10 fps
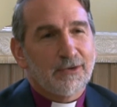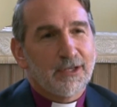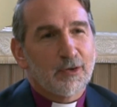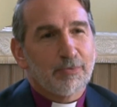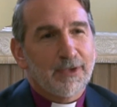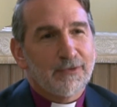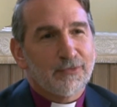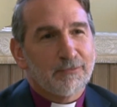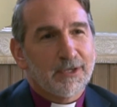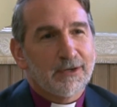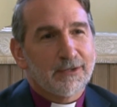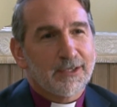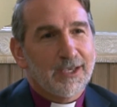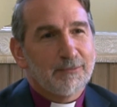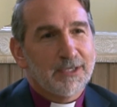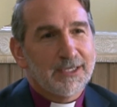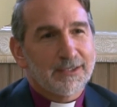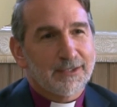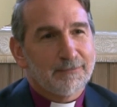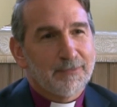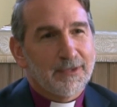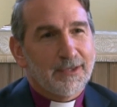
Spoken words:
on an airplane from there and came to England,